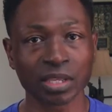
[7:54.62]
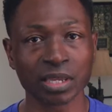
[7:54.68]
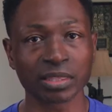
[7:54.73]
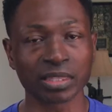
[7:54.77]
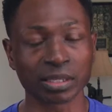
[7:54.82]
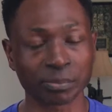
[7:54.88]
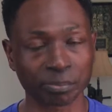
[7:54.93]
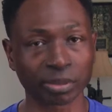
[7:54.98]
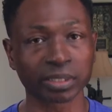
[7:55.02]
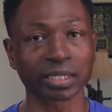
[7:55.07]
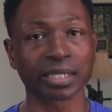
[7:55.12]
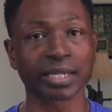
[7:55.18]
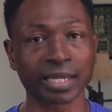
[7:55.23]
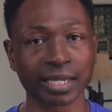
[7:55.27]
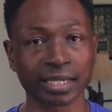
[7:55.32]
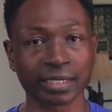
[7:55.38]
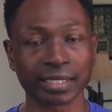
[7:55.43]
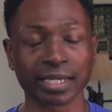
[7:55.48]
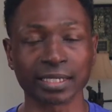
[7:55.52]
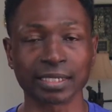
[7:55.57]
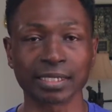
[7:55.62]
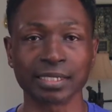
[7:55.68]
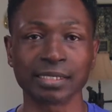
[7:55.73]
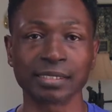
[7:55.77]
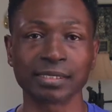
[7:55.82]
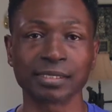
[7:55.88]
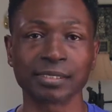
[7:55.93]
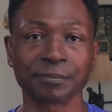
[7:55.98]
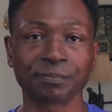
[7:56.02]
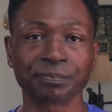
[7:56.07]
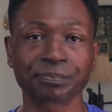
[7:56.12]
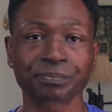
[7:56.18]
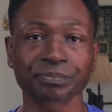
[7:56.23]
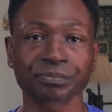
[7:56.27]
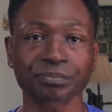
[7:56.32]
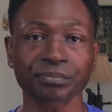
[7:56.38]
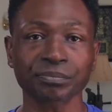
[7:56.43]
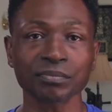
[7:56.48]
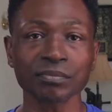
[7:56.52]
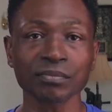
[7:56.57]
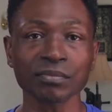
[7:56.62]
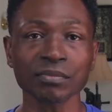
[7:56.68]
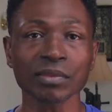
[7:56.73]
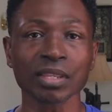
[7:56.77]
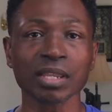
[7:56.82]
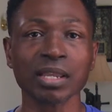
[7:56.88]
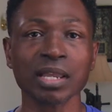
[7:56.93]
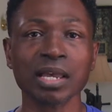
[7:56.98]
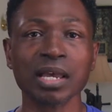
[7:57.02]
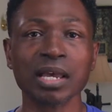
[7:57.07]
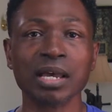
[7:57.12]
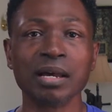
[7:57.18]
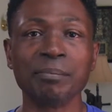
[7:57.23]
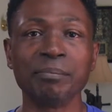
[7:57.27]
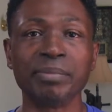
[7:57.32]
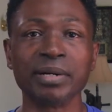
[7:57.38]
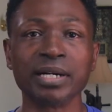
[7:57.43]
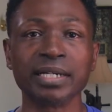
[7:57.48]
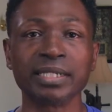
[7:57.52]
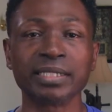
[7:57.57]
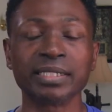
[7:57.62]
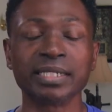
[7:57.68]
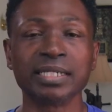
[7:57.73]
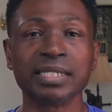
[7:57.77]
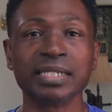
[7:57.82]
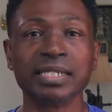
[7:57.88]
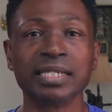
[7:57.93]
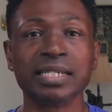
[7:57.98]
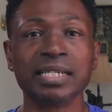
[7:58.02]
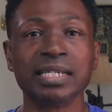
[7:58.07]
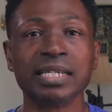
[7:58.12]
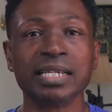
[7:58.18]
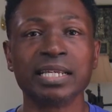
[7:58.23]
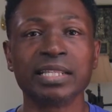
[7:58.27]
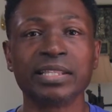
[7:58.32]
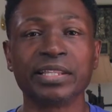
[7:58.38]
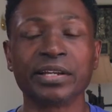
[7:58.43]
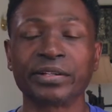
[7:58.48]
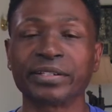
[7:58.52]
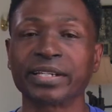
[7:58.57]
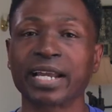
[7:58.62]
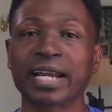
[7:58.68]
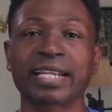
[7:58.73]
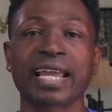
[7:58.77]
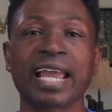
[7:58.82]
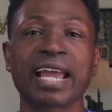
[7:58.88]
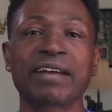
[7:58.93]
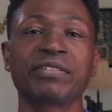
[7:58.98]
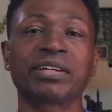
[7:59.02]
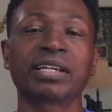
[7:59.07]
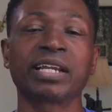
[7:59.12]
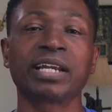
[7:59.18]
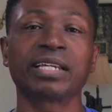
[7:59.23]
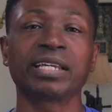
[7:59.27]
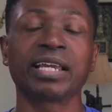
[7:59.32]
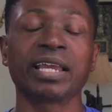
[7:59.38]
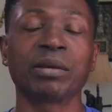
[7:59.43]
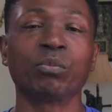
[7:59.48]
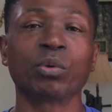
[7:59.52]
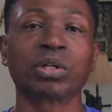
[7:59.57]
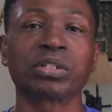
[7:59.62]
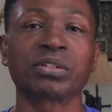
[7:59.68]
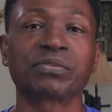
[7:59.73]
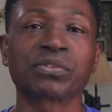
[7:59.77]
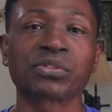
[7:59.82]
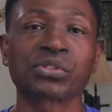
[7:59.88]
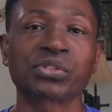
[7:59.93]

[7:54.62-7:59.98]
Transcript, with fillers: the plague that is. But they're not having a, a, wonderful